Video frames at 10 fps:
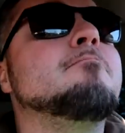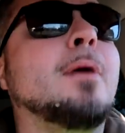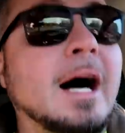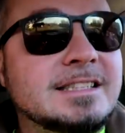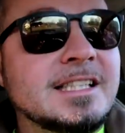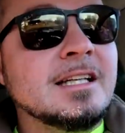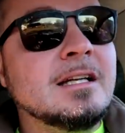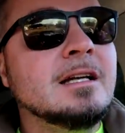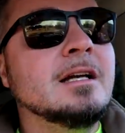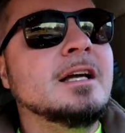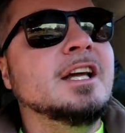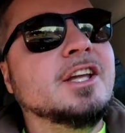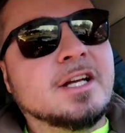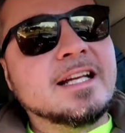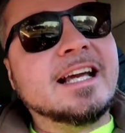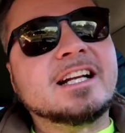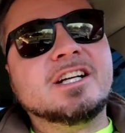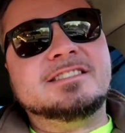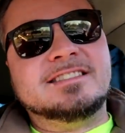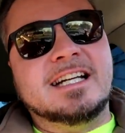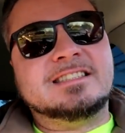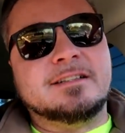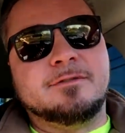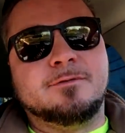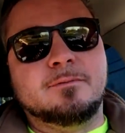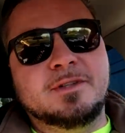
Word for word: But you can get a good sense of,